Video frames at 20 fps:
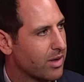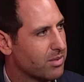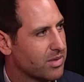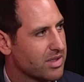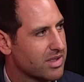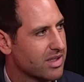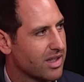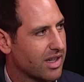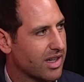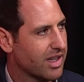I'm
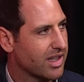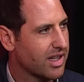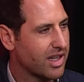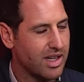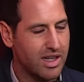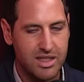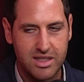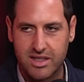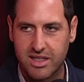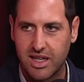just like I
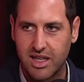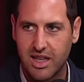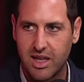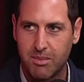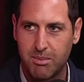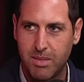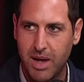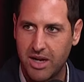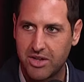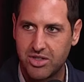can't see
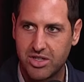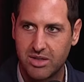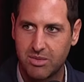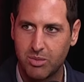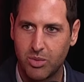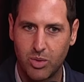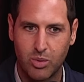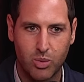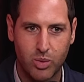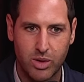them
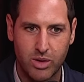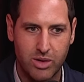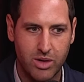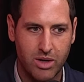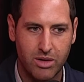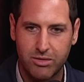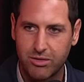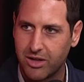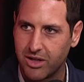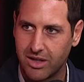matching what we
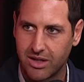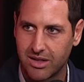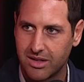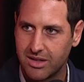offer.